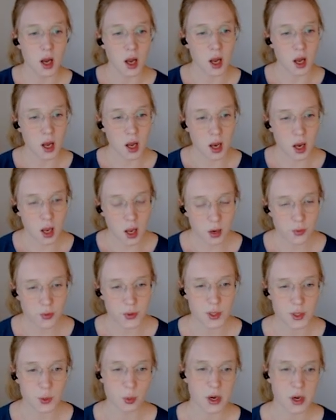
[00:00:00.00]
A lot of
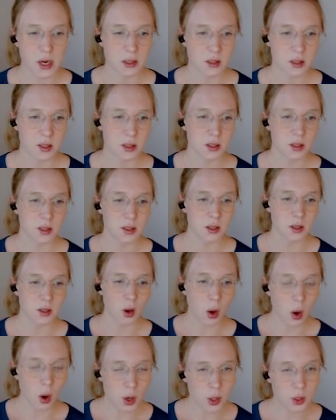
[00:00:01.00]
these practices
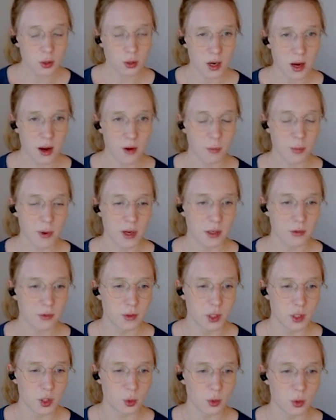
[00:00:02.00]
also have
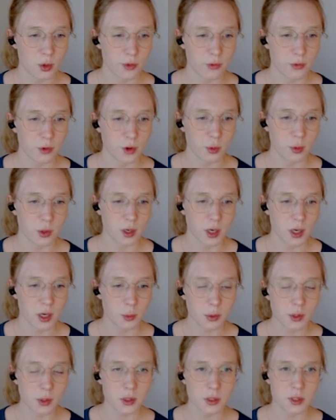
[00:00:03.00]
benefits for
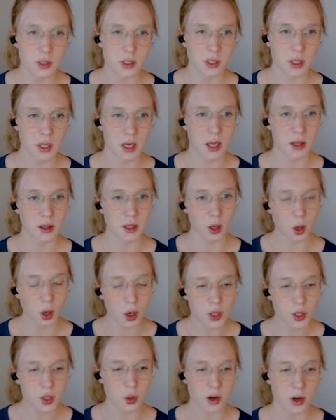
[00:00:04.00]
reliability, and they
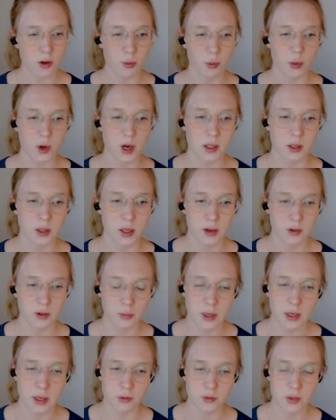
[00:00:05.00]
also have have
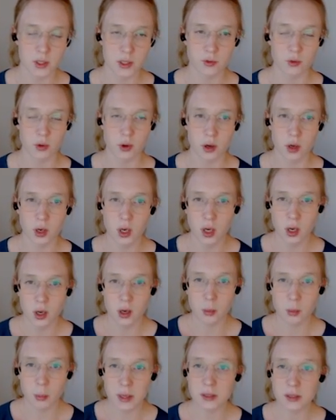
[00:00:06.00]
benefits for
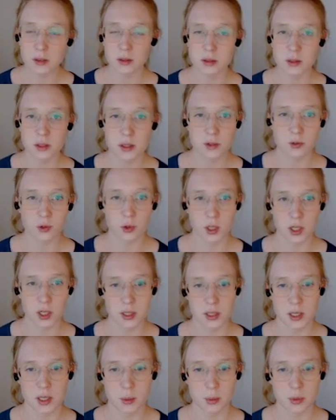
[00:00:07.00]
maintenance, for
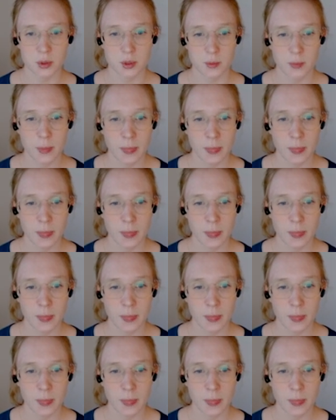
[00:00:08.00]
example.